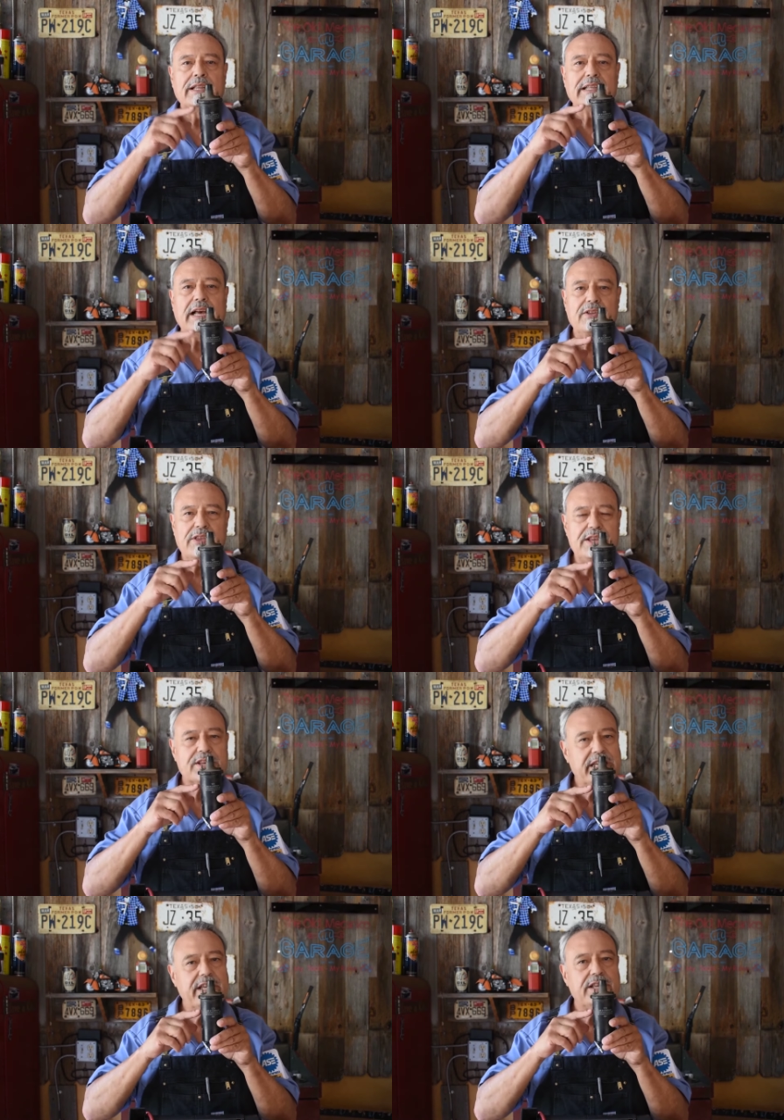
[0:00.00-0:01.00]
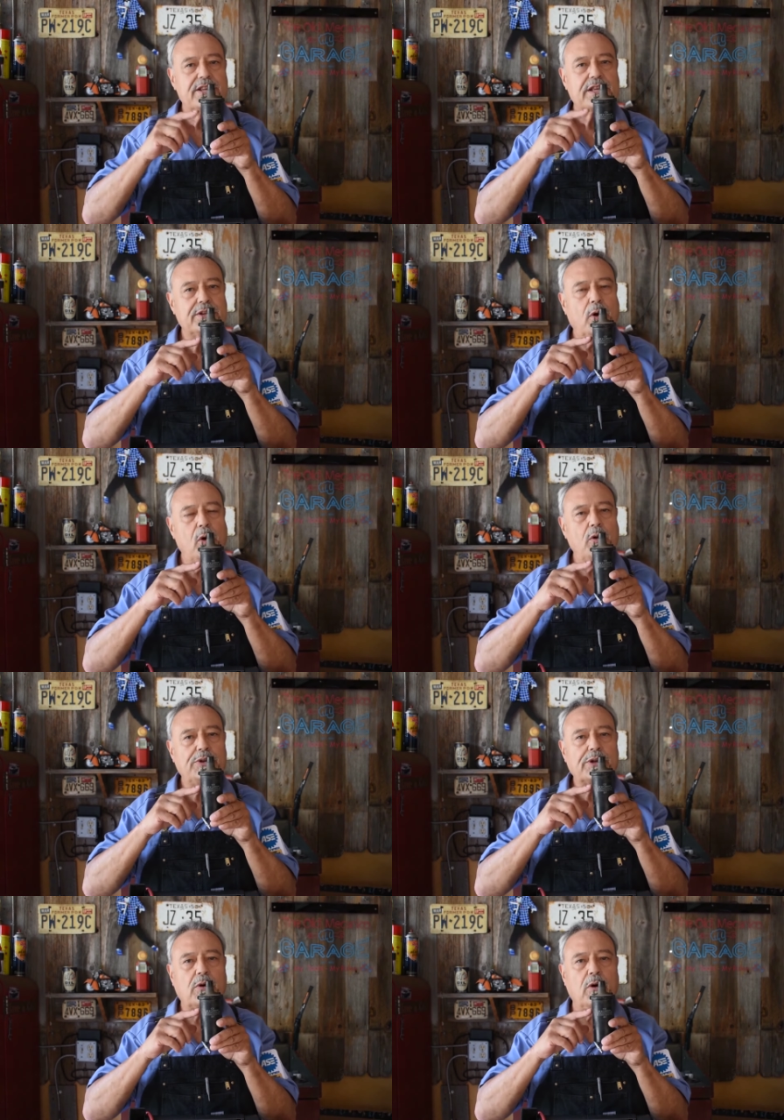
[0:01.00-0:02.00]
Now, this is an
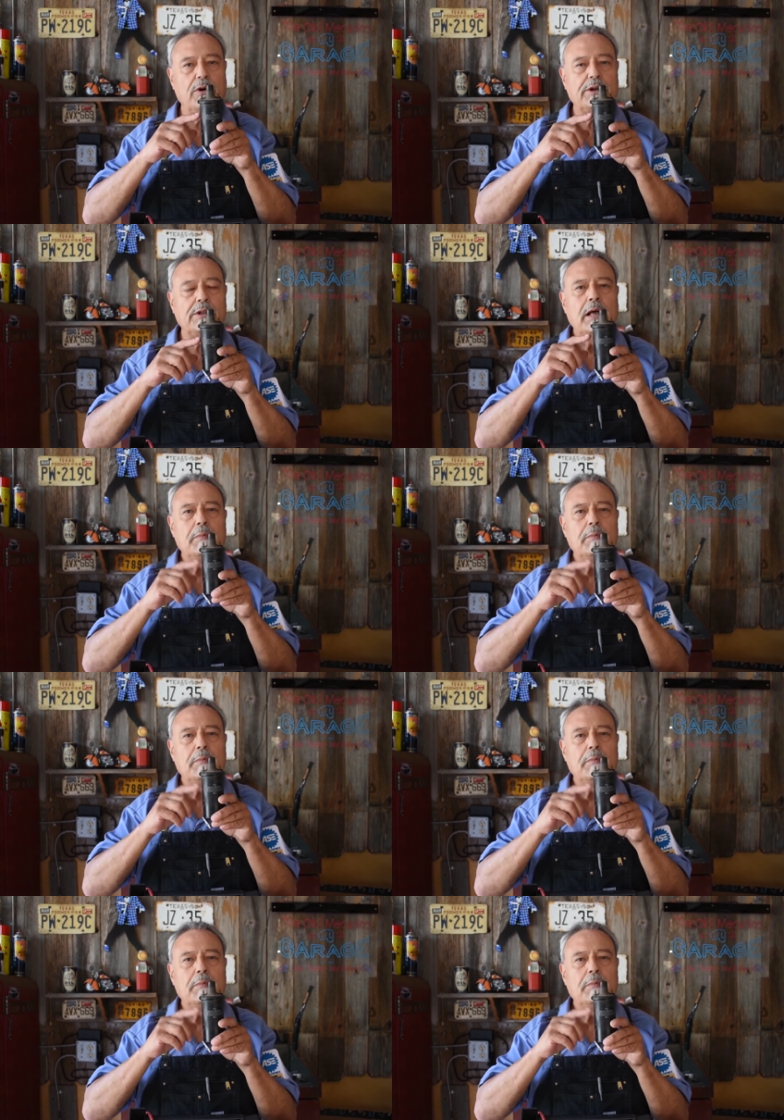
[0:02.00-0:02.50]
older coil,